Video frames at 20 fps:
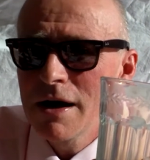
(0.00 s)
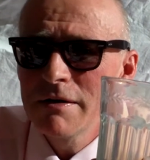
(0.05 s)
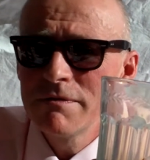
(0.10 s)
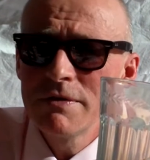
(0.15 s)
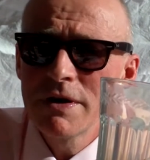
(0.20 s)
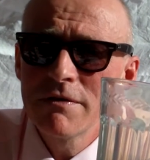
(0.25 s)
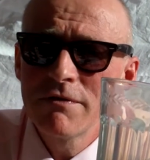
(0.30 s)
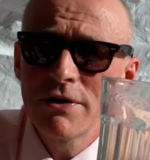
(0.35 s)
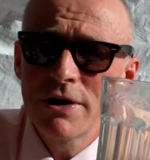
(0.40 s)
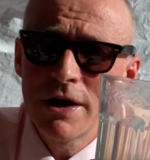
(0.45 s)

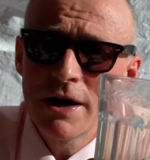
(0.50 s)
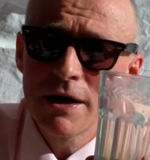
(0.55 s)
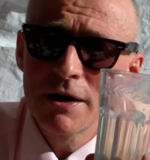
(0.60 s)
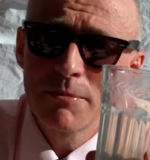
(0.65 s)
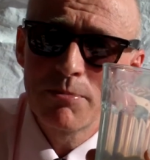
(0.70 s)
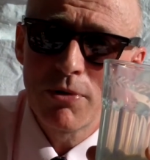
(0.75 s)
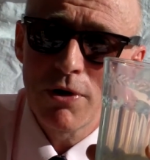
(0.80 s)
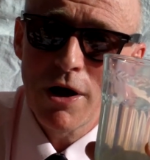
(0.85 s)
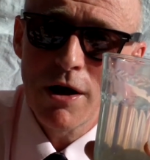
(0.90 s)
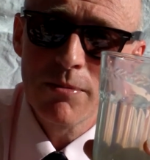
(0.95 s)
I've never
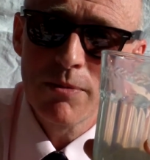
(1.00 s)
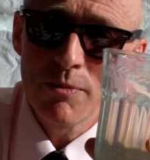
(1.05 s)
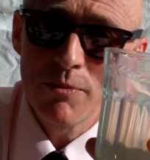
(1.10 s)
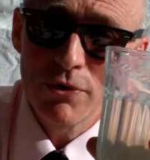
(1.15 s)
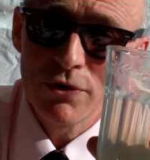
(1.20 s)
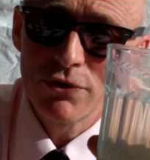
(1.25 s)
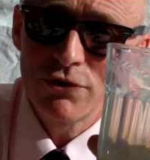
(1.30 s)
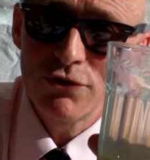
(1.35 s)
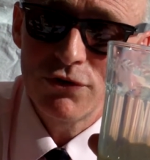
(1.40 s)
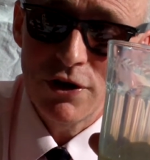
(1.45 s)
had a
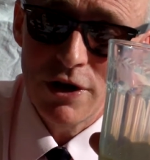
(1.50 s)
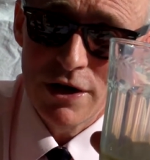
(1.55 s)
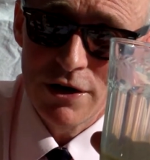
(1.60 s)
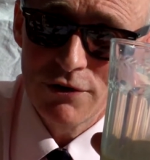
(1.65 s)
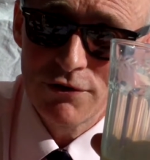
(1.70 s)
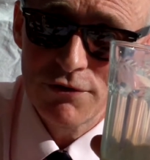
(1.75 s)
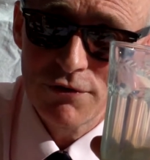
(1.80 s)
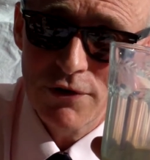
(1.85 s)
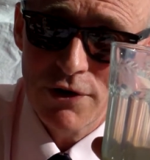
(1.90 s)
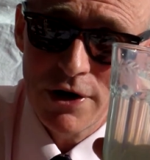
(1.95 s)
problem with
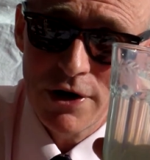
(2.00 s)
stage